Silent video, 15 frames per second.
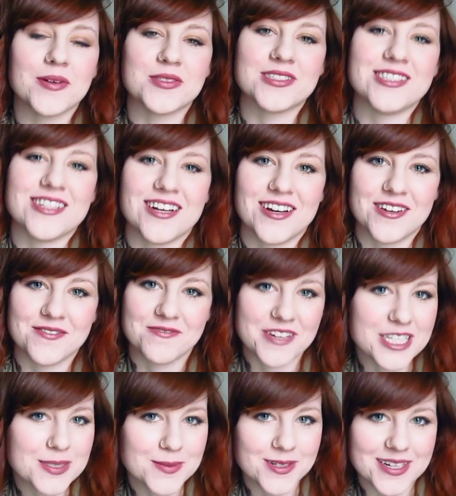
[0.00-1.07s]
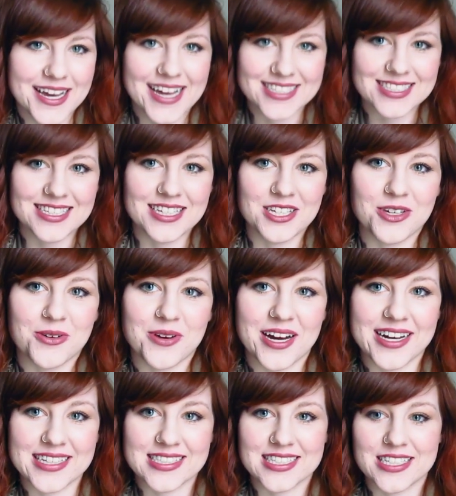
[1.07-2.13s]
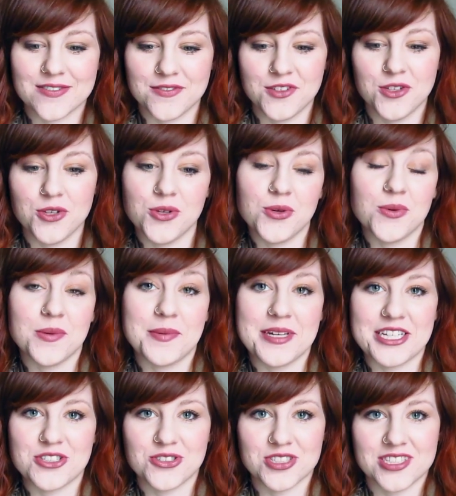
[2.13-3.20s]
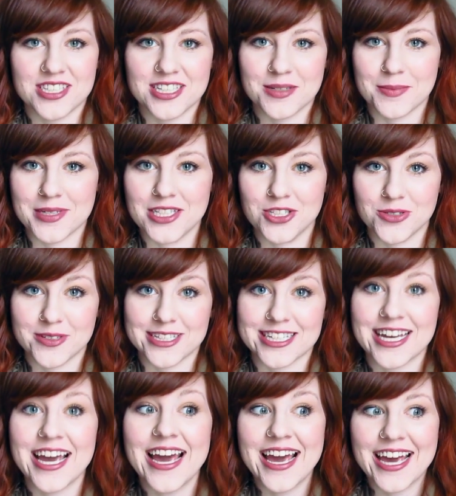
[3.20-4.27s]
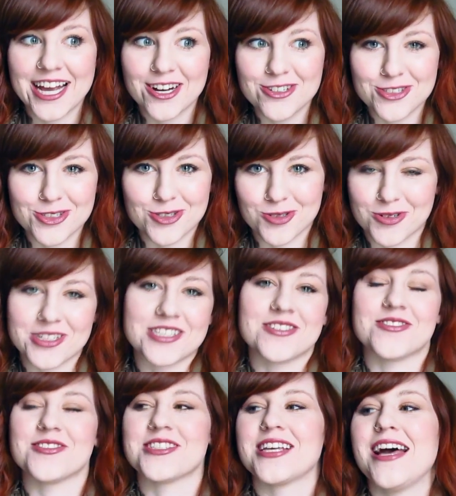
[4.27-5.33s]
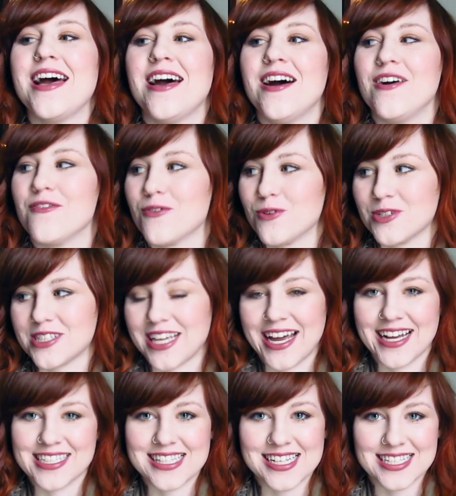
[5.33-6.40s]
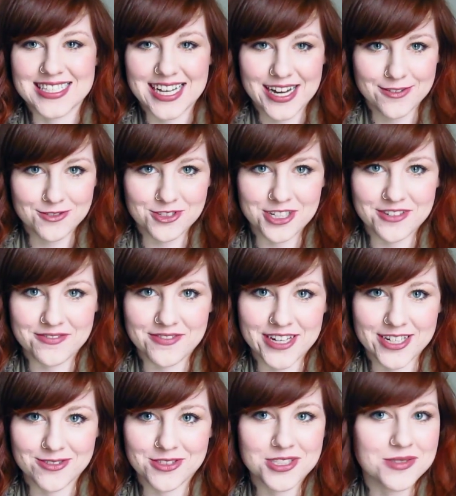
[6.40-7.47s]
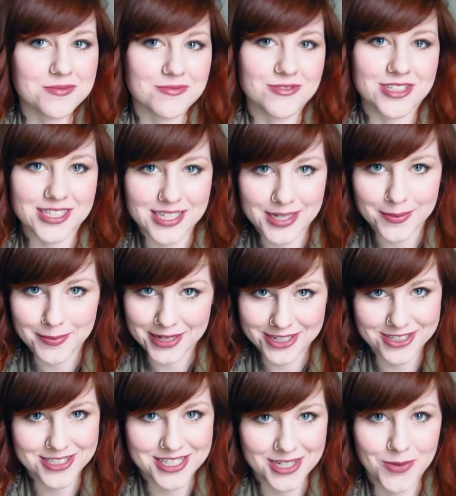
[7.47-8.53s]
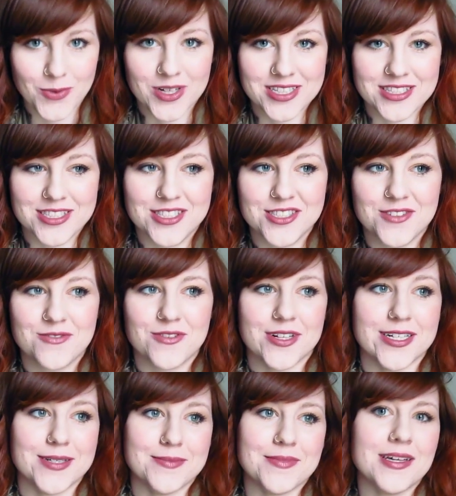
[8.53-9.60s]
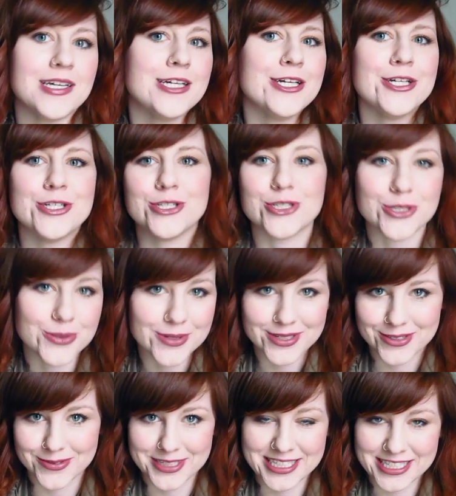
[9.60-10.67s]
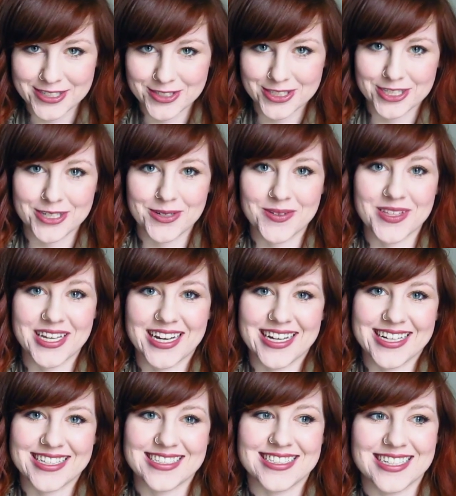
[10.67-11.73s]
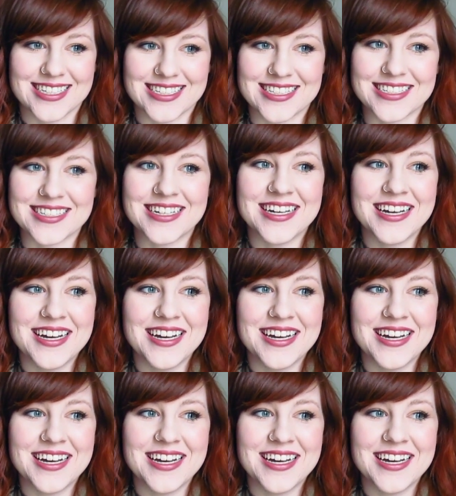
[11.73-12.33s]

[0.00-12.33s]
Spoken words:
posted on Facebook asking you guys if you would be interested in me doing hair tutorials. Of course, I asked this after I found some really embarrassing ones from 2 or 3 years ago that I had done.